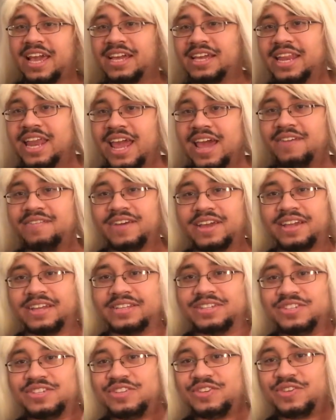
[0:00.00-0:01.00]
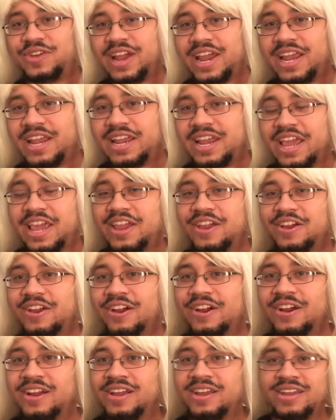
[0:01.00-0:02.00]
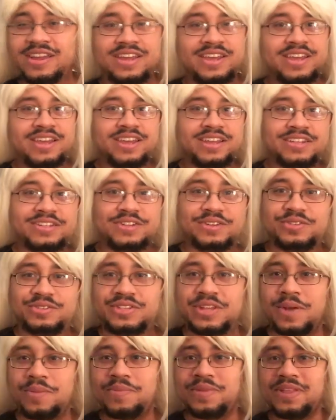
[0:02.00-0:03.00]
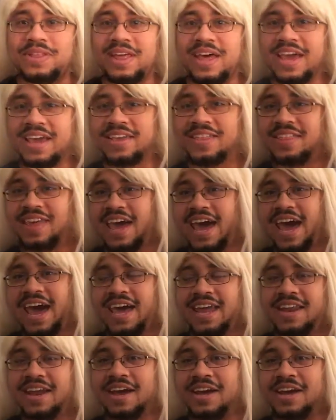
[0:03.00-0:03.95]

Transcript: I could have like a strand here, do something like that.